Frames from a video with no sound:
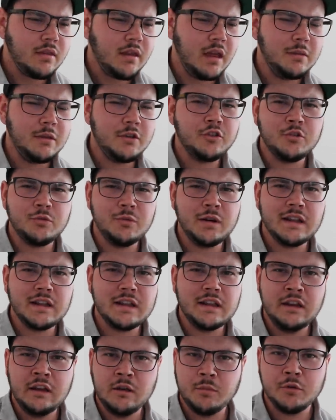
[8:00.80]
I'm not sure we
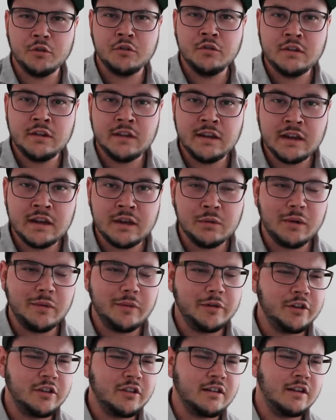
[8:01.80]
had any opportunity anyway,
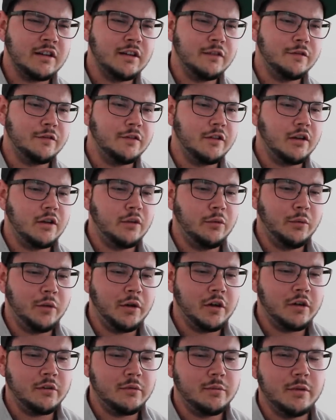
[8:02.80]
which is kind of uh,
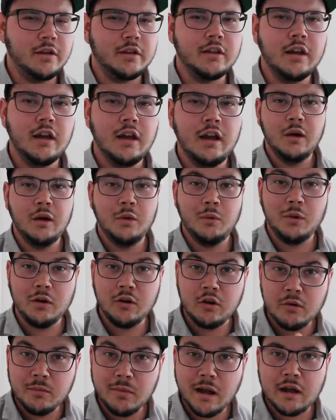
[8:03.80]
weird. But we'll
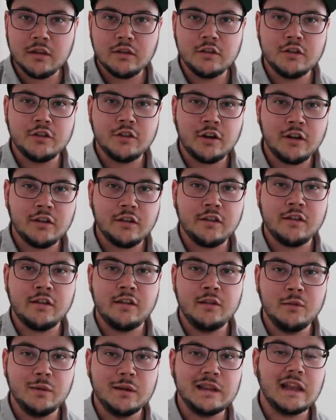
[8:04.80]
go back on the chart,
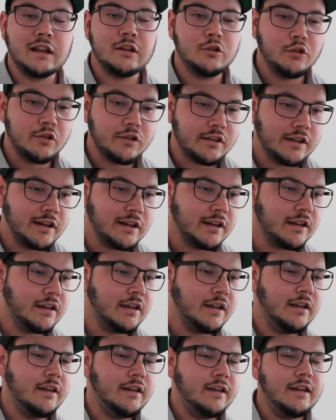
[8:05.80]
see what that looks like,
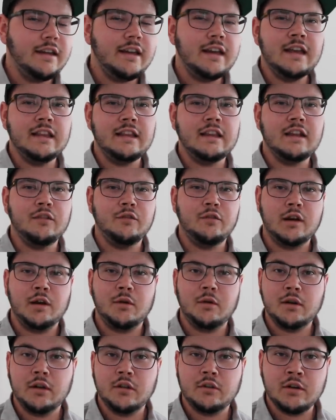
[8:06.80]
and kind of what I
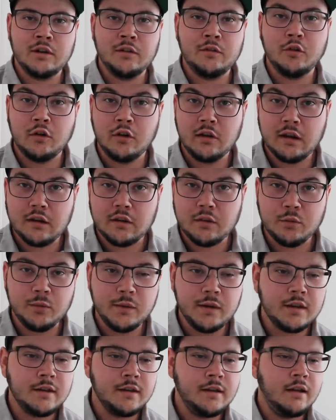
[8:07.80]
want to trade for the next
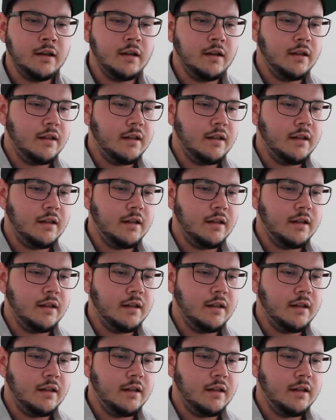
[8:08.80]
week.